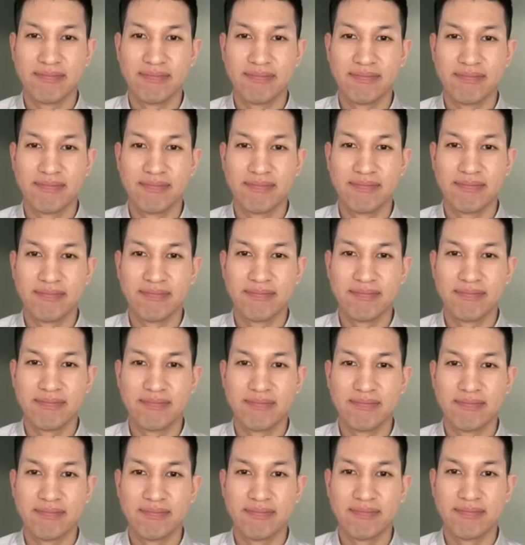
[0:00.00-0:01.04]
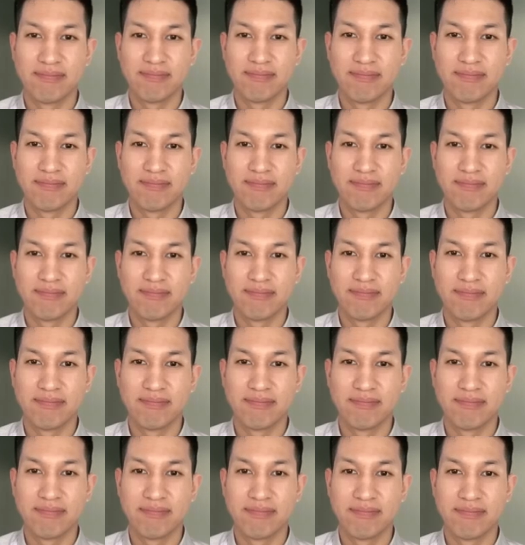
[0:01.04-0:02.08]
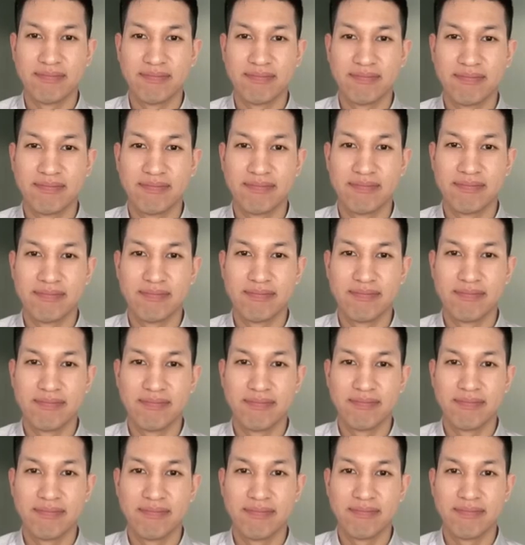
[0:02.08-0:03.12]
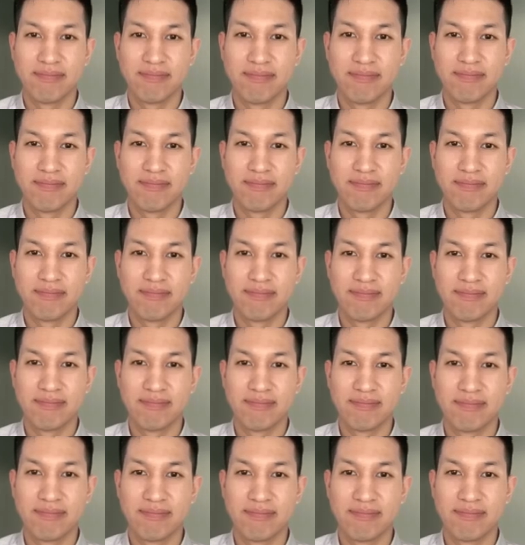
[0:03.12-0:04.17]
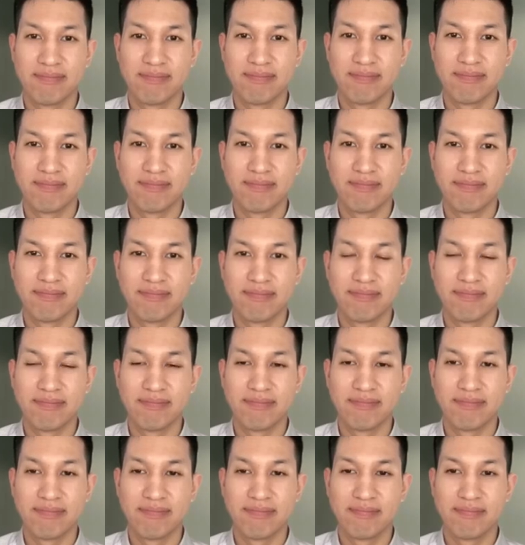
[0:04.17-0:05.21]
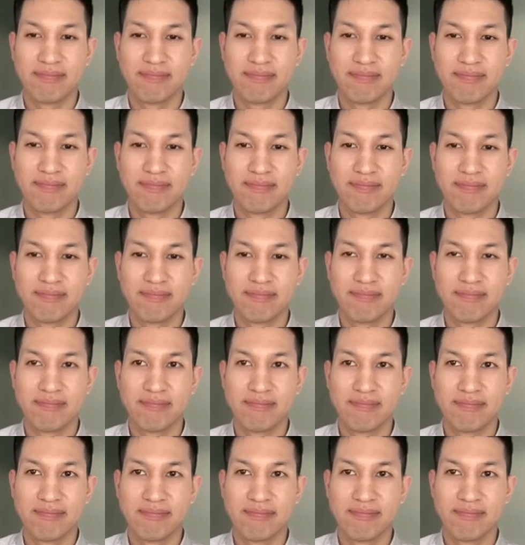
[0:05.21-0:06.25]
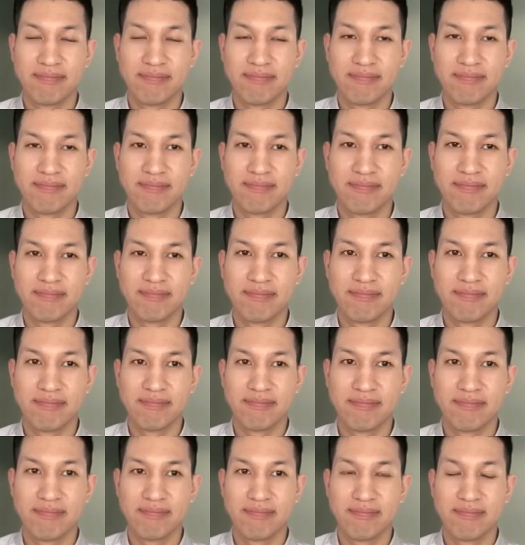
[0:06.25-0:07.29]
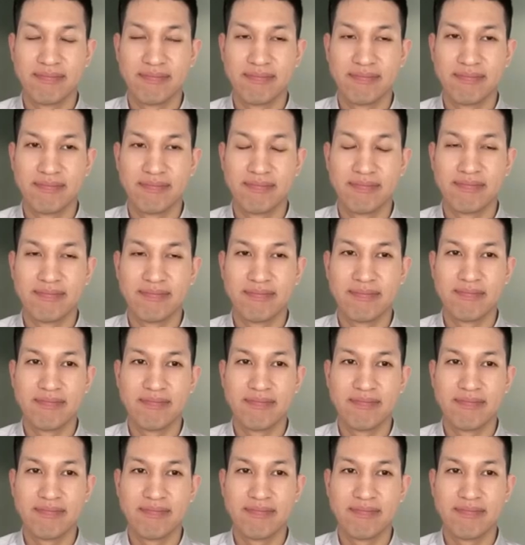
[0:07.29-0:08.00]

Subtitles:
(silent)